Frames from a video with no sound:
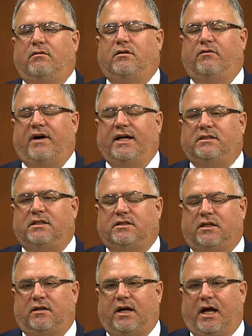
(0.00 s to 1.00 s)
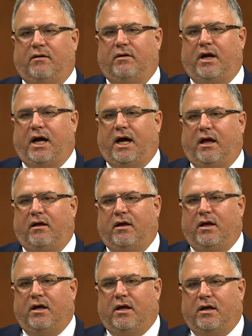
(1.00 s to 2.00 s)
devices and
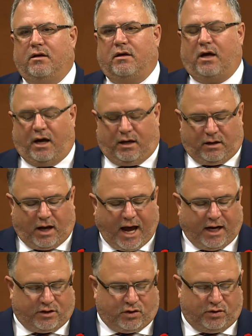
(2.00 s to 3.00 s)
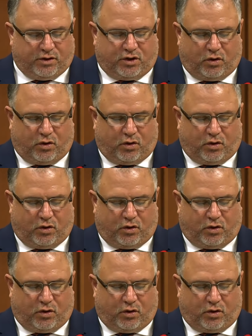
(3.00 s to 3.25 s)
attitudes